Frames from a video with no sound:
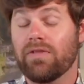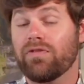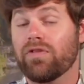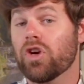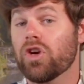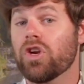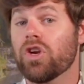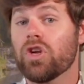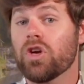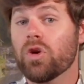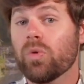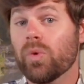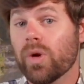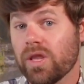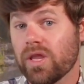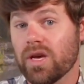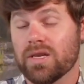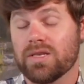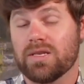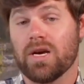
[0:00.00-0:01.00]
If you're new
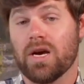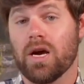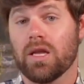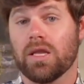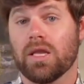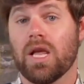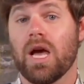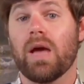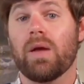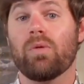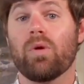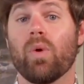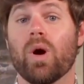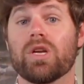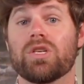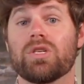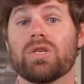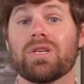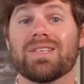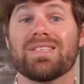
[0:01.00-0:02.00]
with us online, we
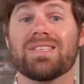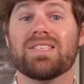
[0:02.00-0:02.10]
want you to